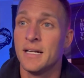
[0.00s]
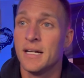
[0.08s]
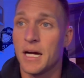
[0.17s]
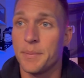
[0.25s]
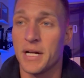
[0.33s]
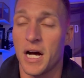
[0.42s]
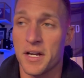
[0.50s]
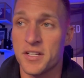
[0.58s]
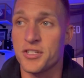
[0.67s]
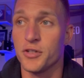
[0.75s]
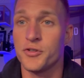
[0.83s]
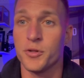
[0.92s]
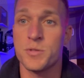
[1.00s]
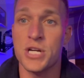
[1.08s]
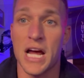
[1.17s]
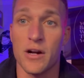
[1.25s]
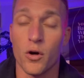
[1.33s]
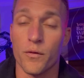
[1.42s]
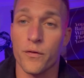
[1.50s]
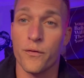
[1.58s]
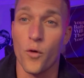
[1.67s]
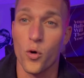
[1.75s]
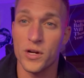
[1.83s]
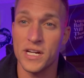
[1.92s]
I've been on this YouTube channel over
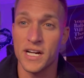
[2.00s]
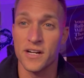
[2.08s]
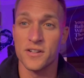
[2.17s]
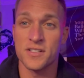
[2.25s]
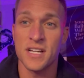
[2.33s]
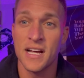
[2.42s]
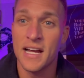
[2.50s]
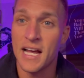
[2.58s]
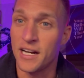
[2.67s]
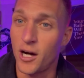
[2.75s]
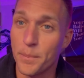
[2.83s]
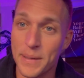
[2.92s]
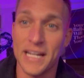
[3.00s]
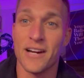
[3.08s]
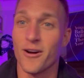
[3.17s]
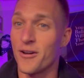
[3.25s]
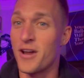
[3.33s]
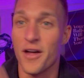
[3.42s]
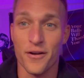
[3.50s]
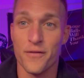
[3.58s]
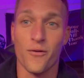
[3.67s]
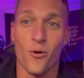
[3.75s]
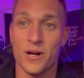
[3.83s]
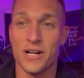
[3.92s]
4 years, and I'll be here another
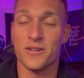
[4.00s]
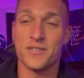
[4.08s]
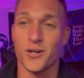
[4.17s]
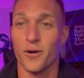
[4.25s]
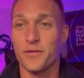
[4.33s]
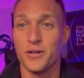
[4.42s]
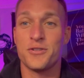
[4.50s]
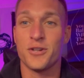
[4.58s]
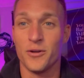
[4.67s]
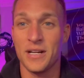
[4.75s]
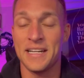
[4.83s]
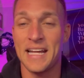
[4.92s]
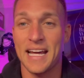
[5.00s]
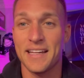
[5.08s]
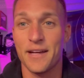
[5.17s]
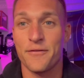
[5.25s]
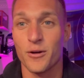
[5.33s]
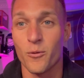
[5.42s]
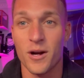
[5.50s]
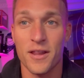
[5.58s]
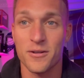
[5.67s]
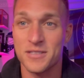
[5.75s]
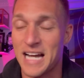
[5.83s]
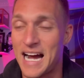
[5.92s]
4 years. So if you tune in daily, if you're one of
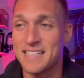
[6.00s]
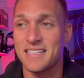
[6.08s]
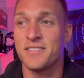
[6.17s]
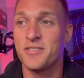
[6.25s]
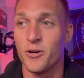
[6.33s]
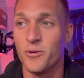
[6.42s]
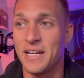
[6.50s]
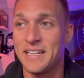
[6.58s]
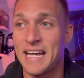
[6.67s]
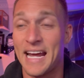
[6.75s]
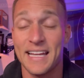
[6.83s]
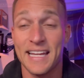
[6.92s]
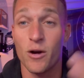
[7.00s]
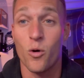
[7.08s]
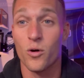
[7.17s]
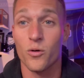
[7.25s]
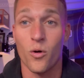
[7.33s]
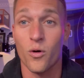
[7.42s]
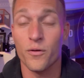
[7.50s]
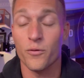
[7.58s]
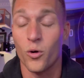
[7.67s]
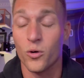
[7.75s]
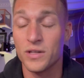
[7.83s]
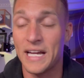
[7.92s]
those guys that tune in daily or
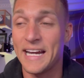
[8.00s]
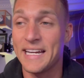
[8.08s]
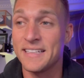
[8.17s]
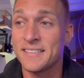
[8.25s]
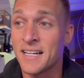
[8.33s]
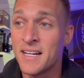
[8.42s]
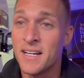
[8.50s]
ladies,